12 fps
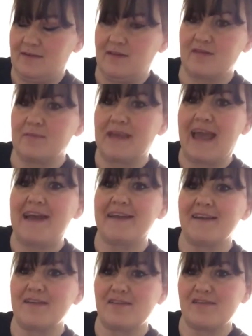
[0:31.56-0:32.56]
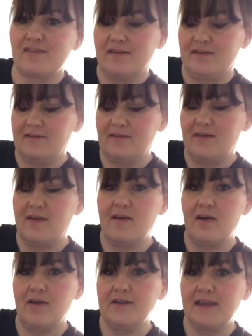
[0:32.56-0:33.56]
some carrots,
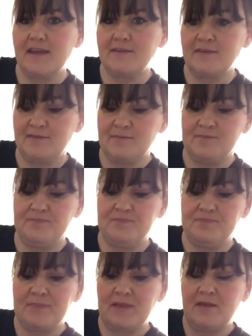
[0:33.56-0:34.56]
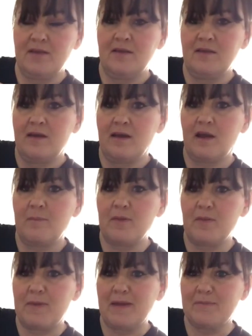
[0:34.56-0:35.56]
onion, a couple
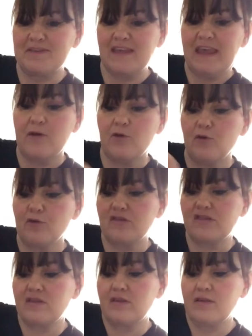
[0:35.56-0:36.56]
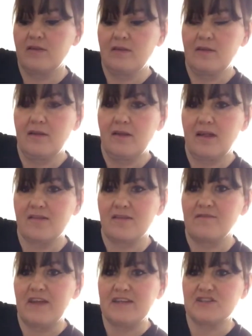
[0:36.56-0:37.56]
of big potatoes and
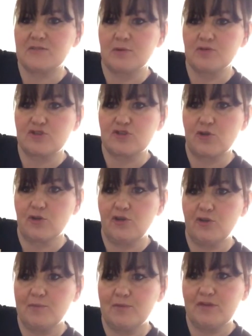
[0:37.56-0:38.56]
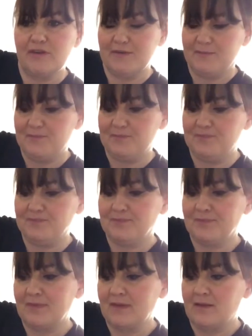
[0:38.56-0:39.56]
some vegetable stock cubes.
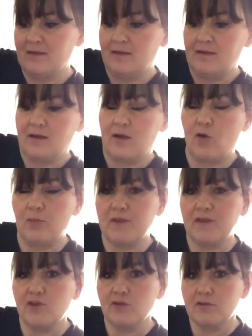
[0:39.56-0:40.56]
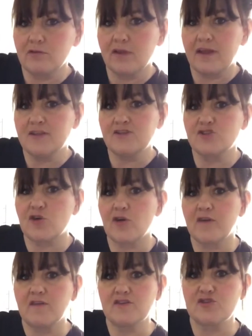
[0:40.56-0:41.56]
I hope that you'll
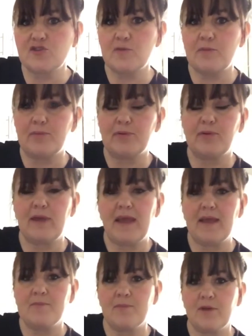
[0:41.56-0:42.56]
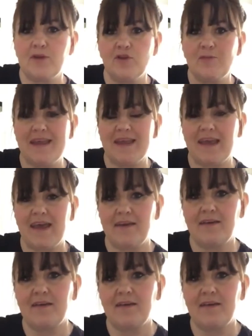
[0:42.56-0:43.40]
enjoy the soup when you make it